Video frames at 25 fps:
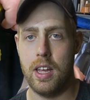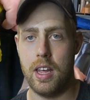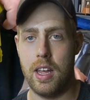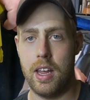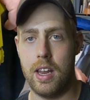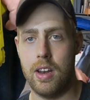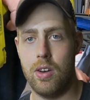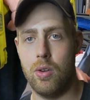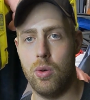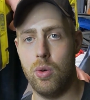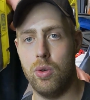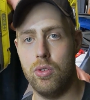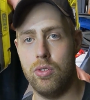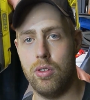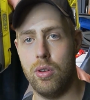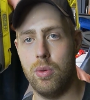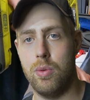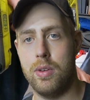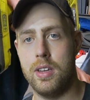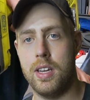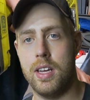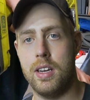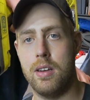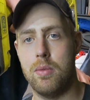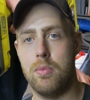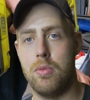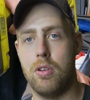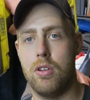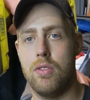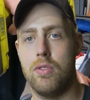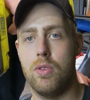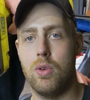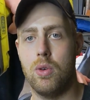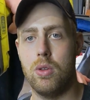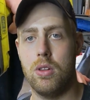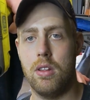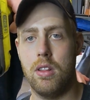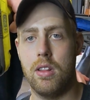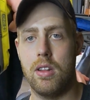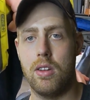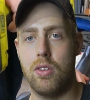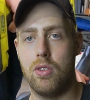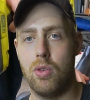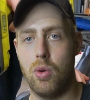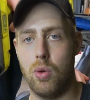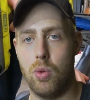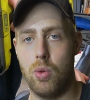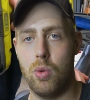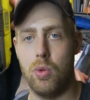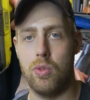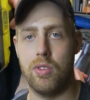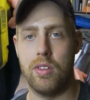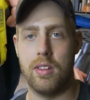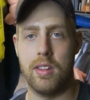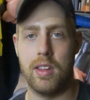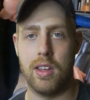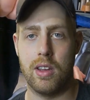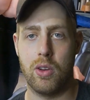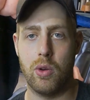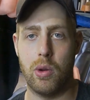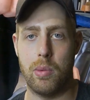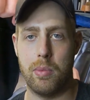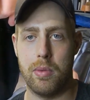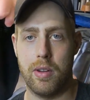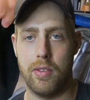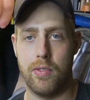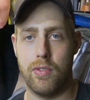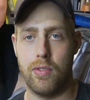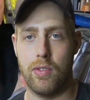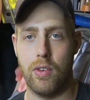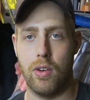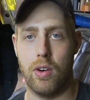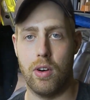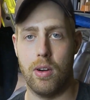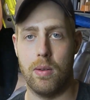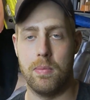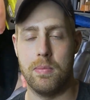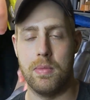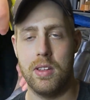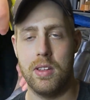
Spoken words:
And also we need to move all of the tools and the equipment from